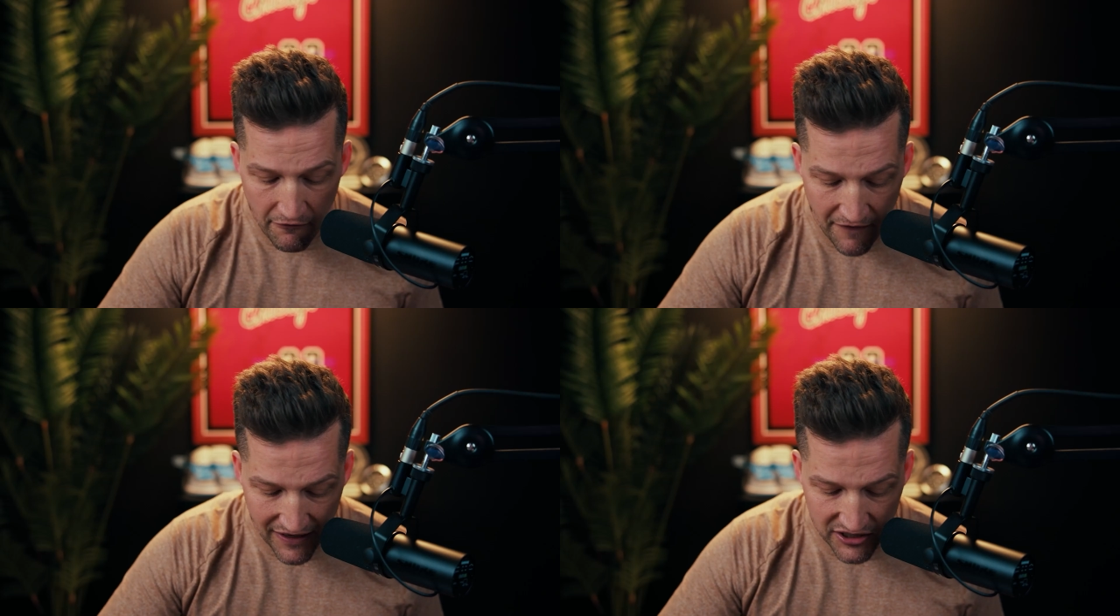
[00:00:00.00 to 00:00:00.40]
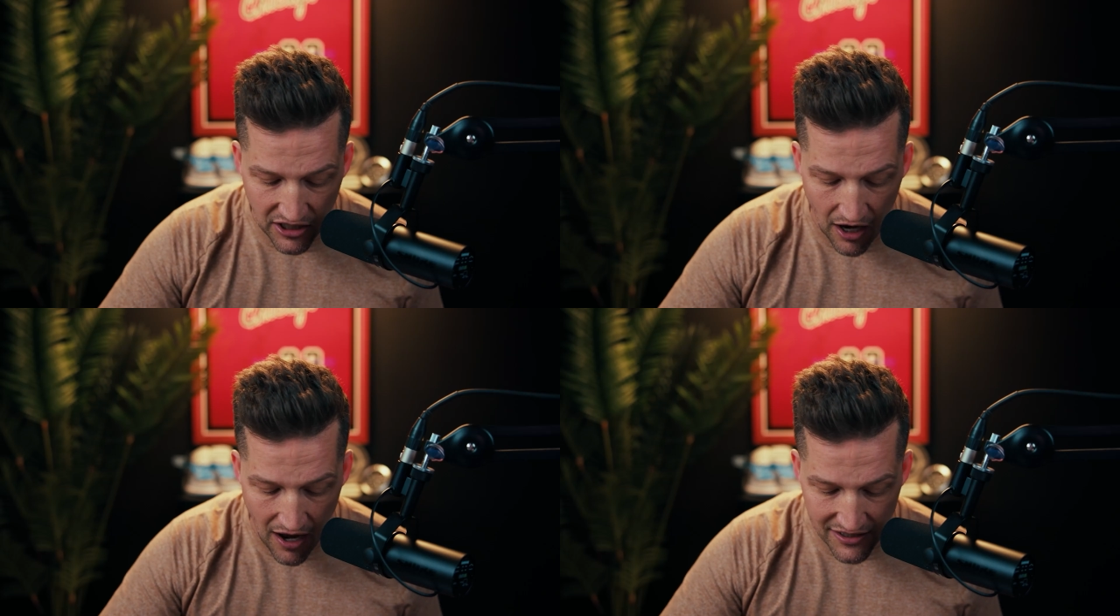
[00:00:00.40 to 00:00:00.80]
fixed
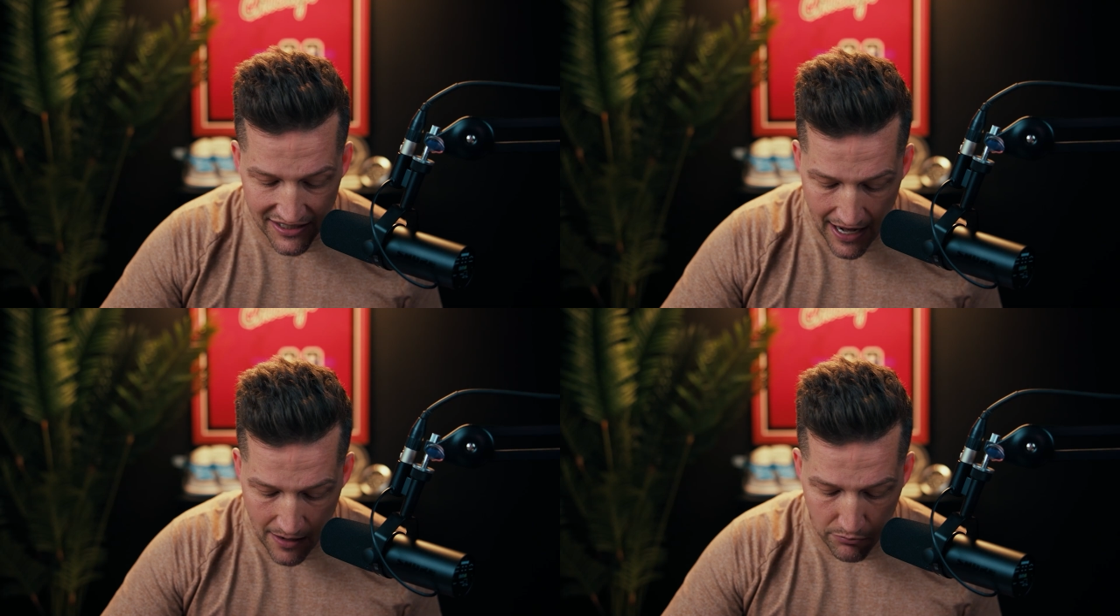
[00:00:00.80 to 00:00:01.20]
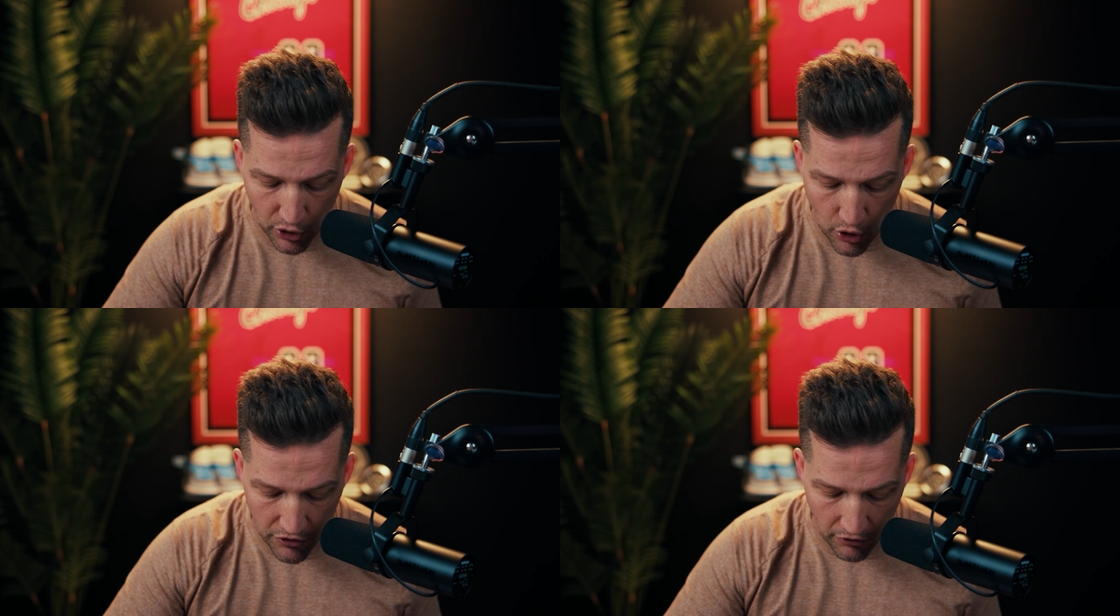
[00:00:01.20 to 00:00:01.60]
costs and
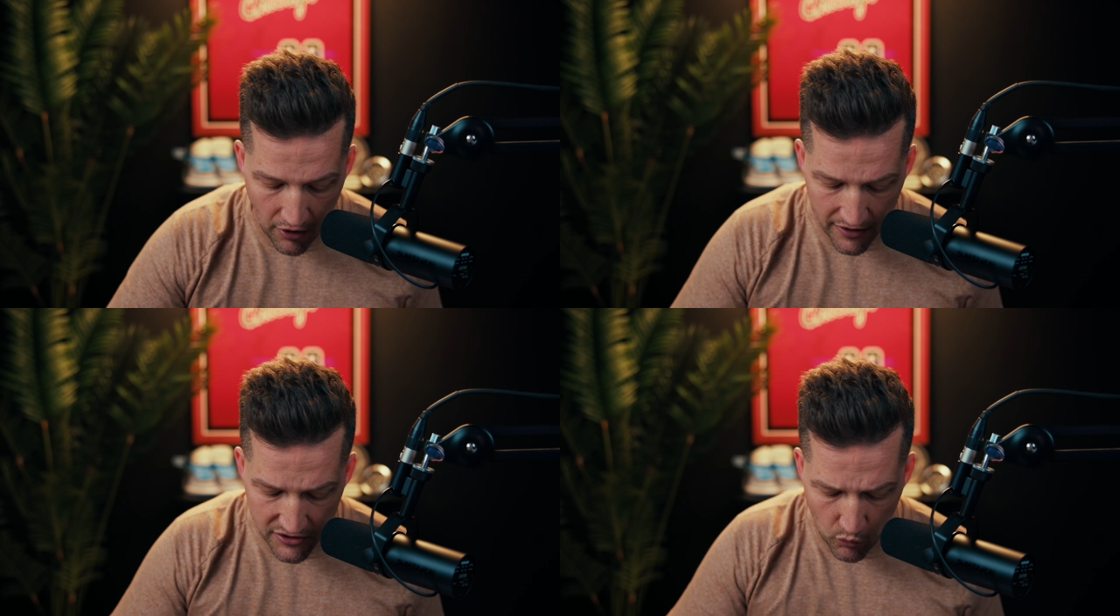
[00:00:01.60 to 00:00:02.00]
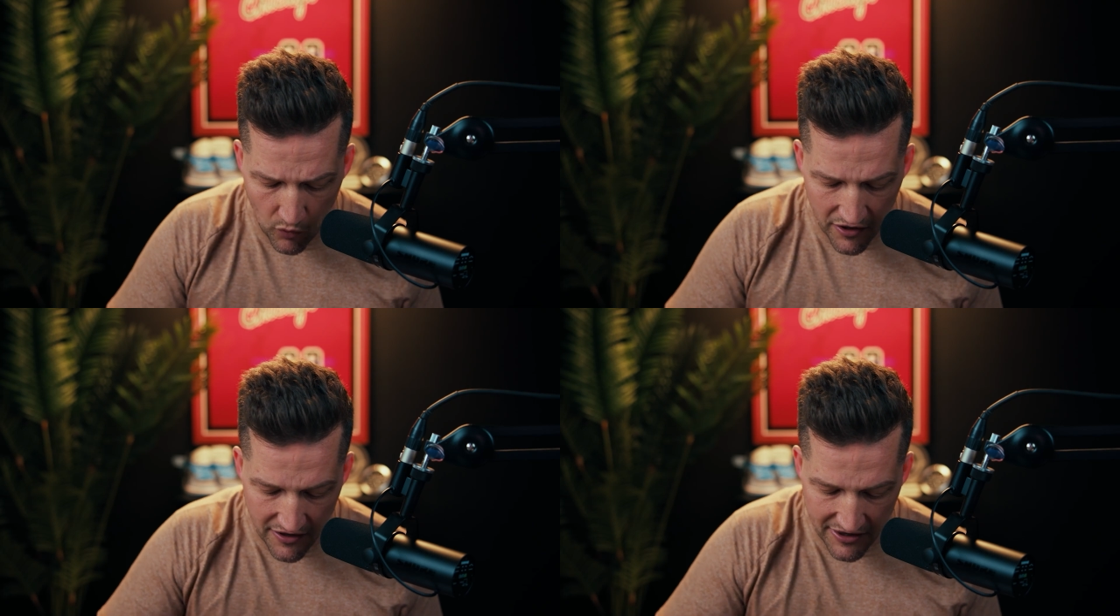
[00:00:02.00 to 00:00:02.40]
below the line. So
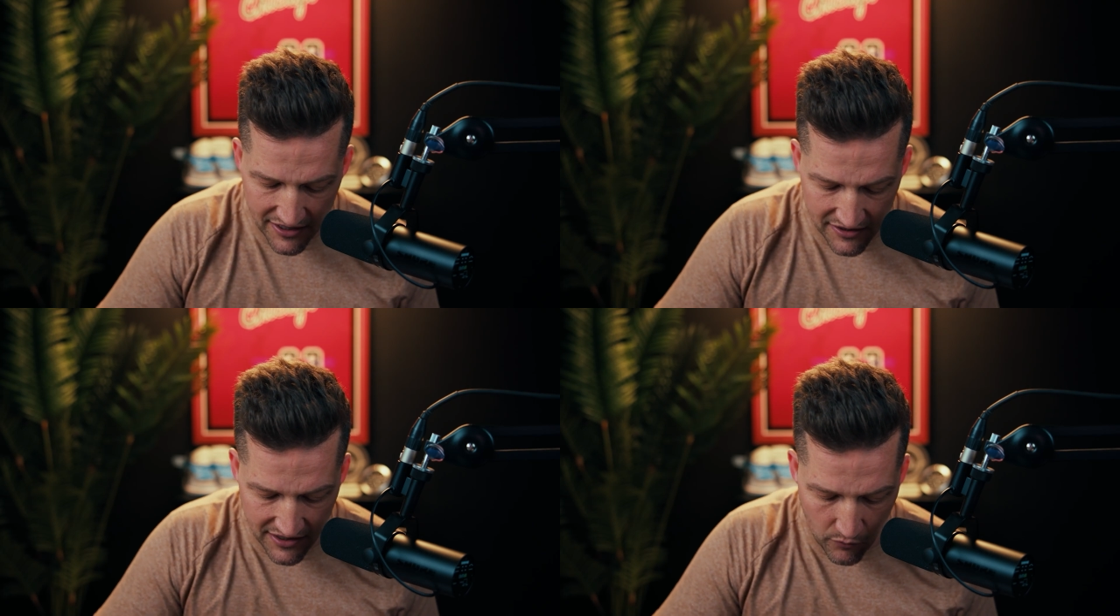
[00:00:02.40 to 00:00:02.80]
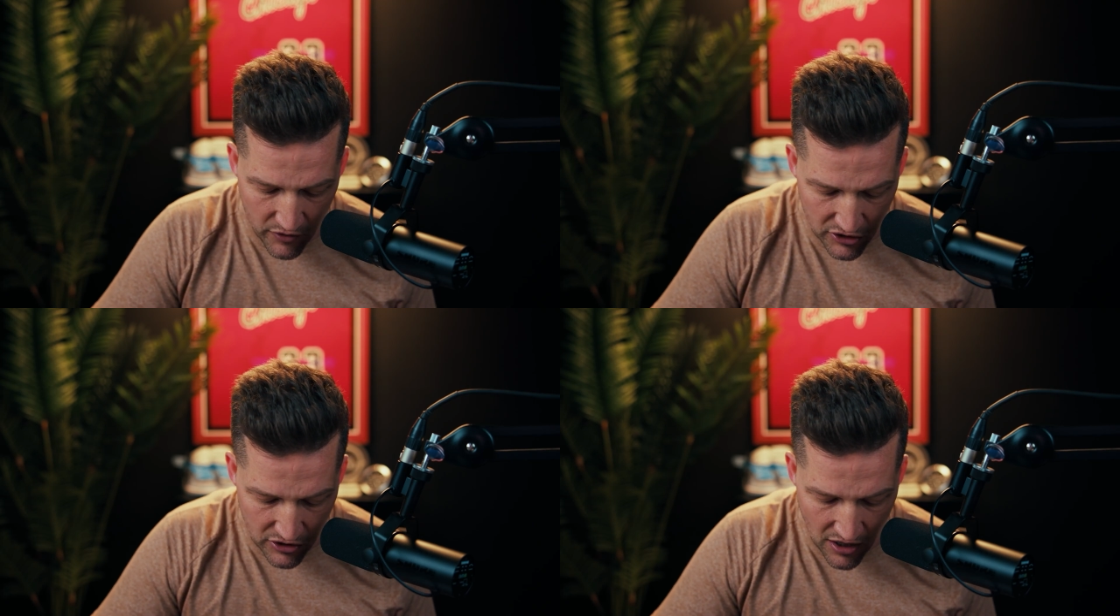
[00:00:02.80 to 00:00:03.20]
one of the things that
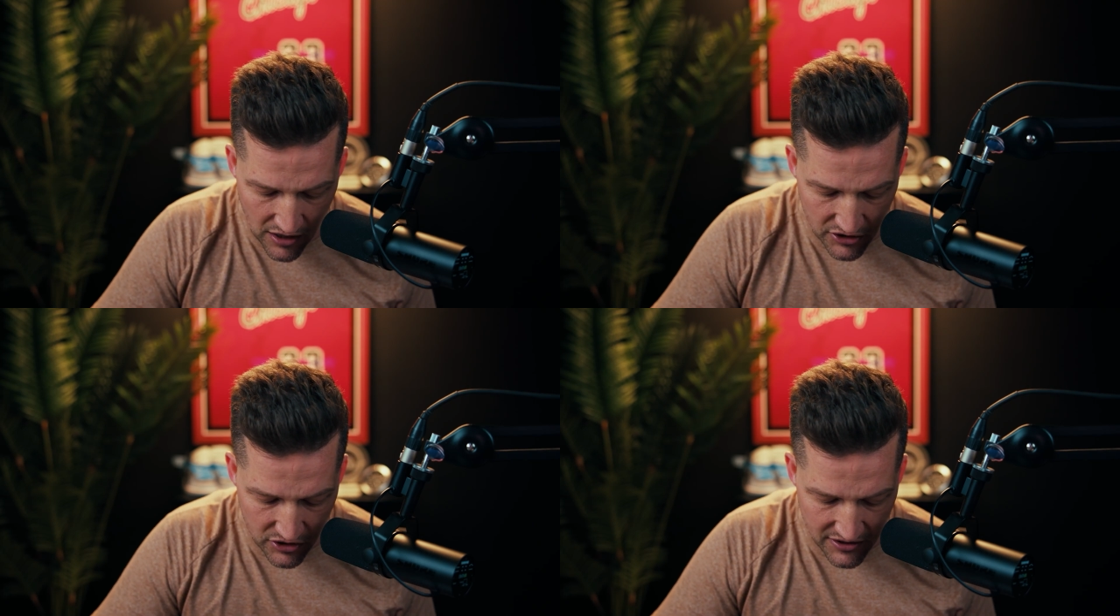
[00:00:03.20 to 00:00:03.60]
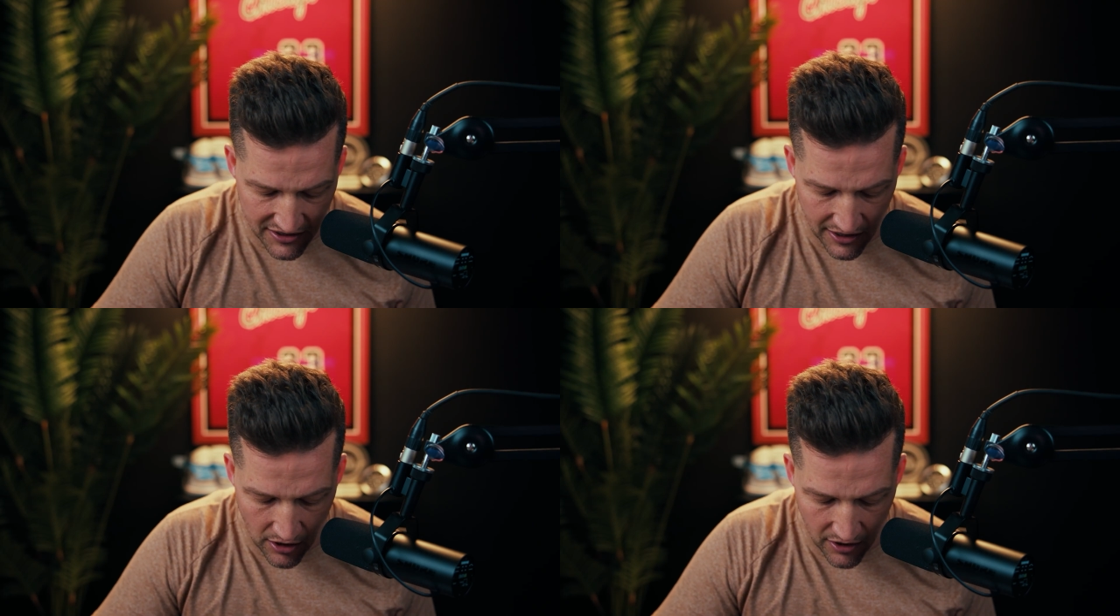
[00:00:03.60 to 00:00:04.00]
we
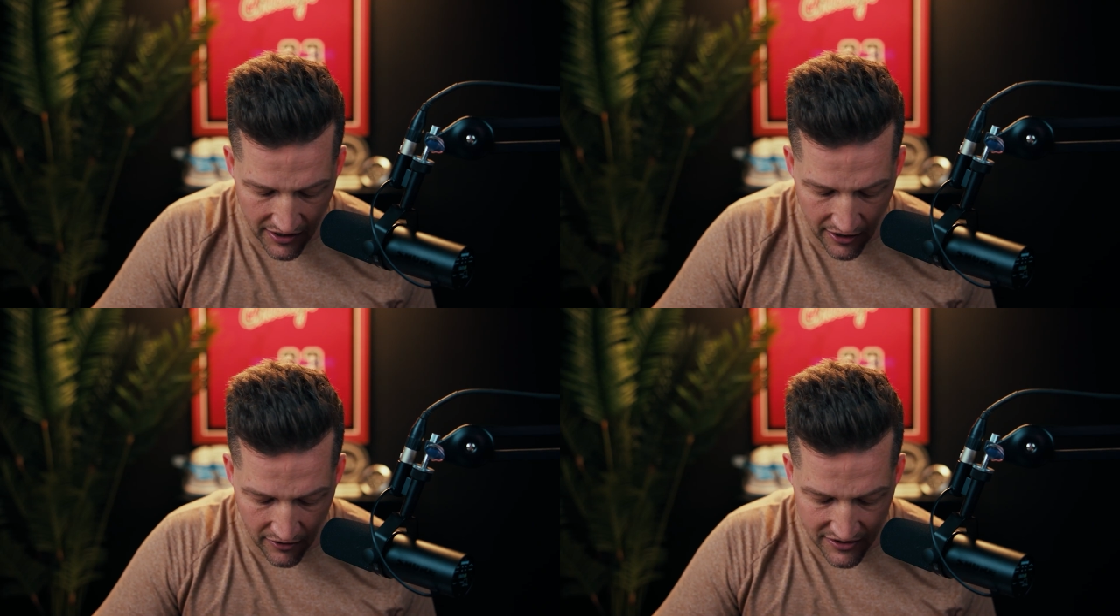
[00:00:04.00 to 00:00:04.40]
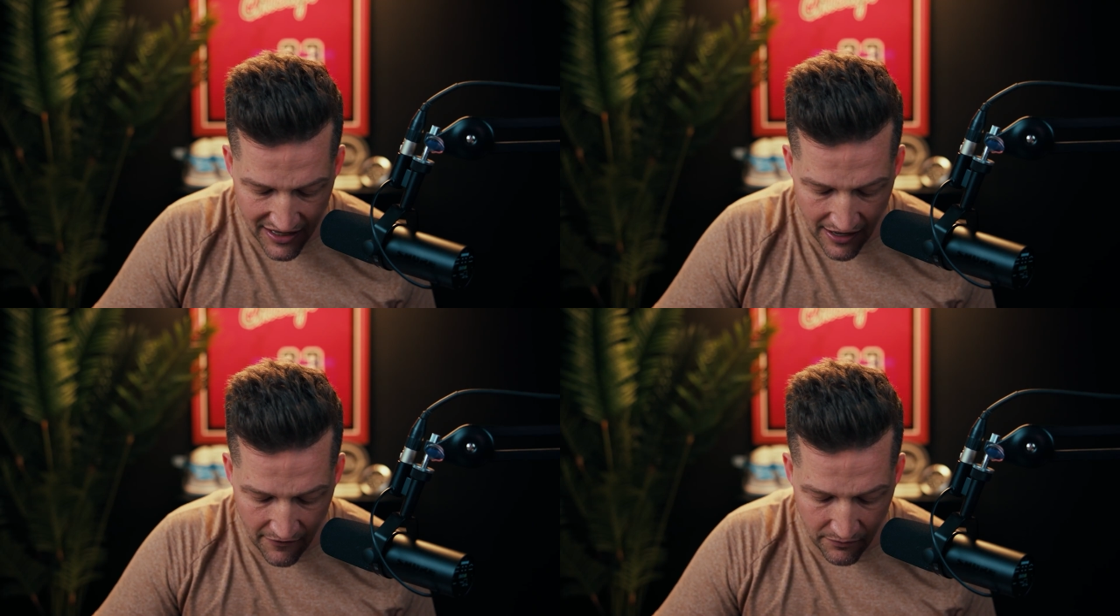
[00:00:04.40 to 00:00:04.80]
see on here is
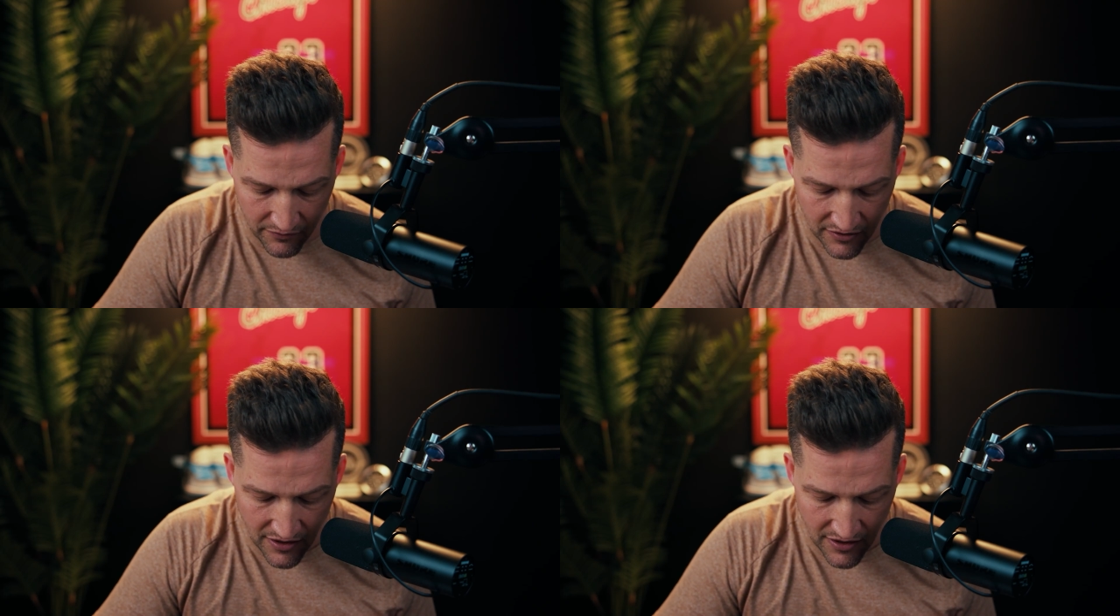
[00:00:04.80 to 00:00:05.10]
they've